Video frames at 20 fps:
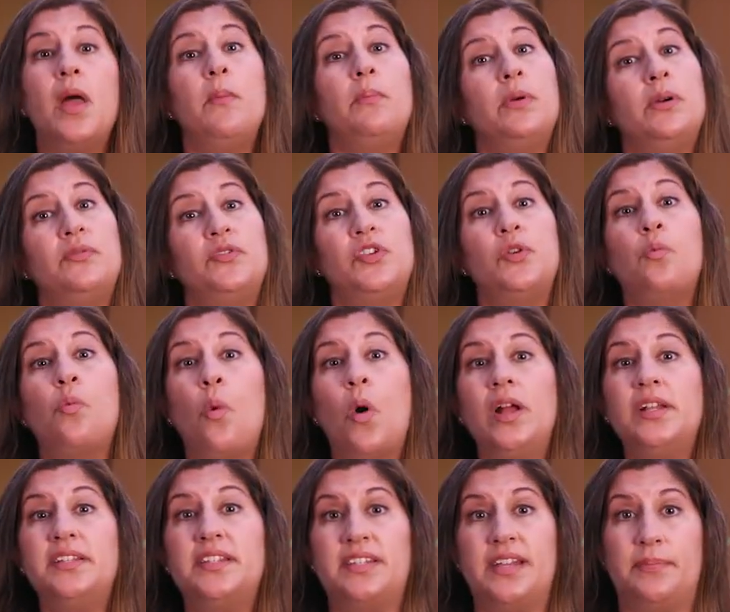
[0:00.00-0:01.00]
moves you
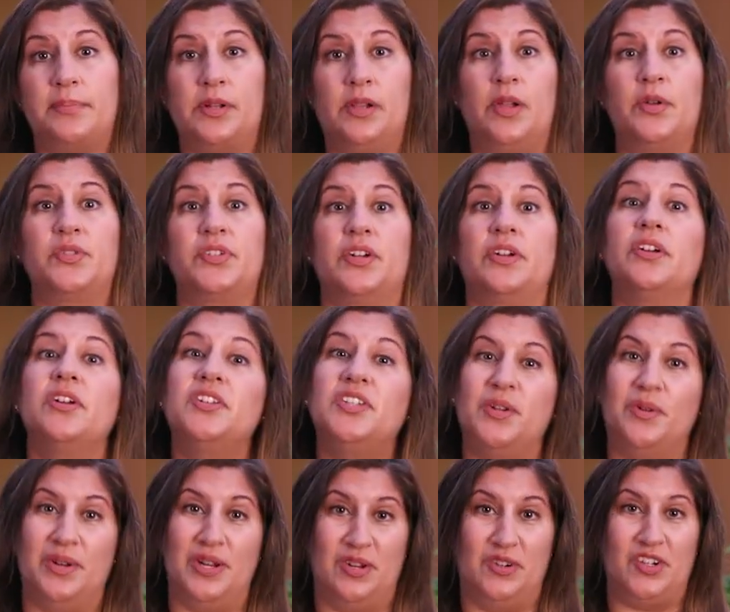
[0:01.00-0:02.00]
one step closer
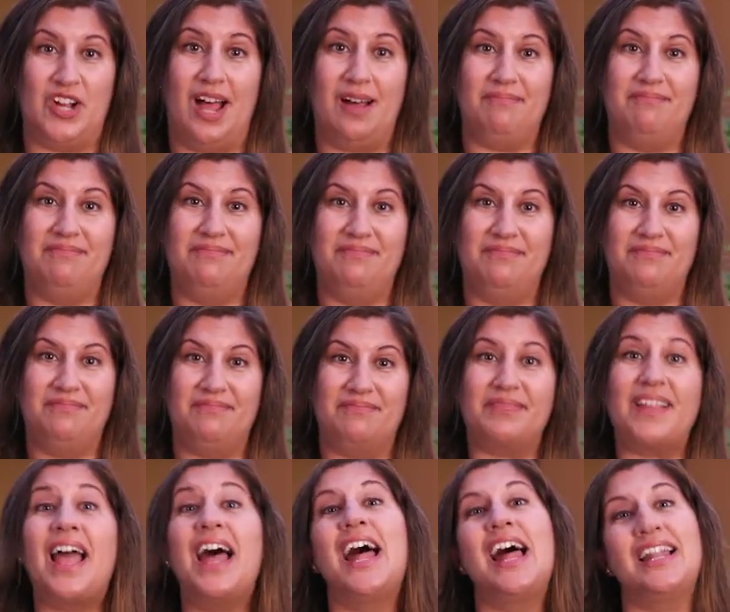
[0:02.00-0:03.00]
to a new job.
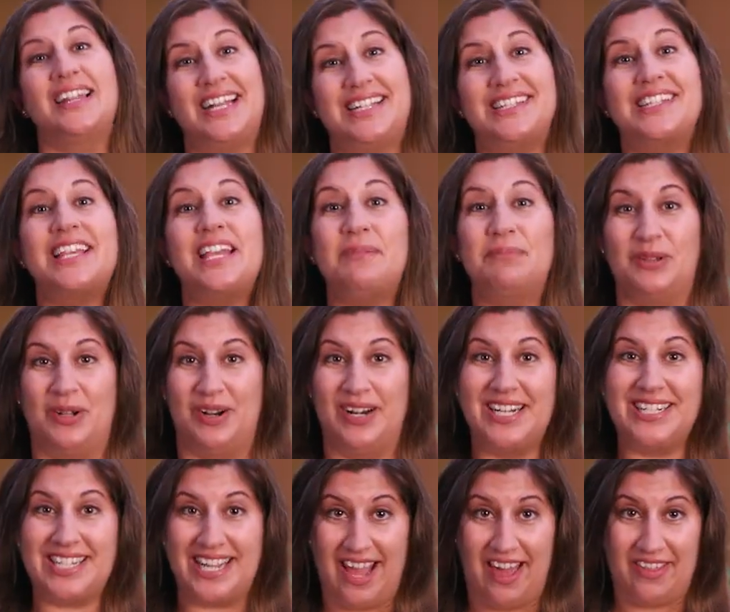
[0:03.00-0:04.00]
Let's keep
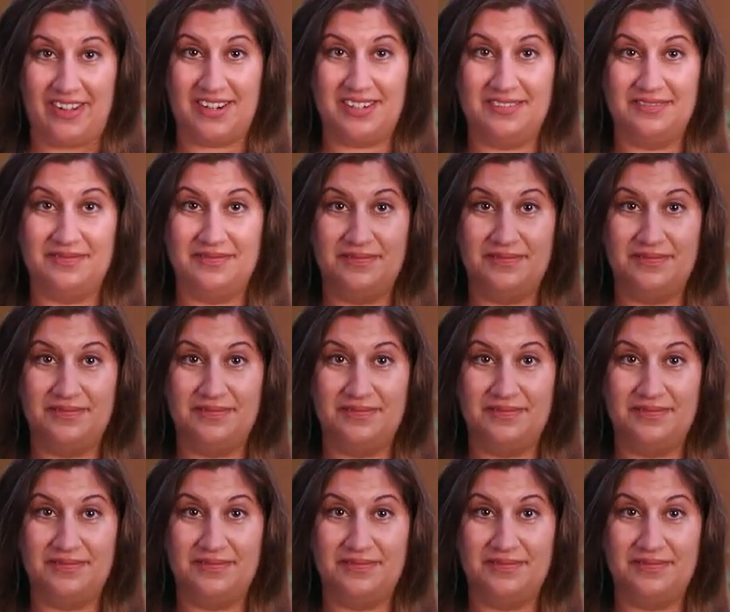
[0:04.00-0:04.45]
learning together.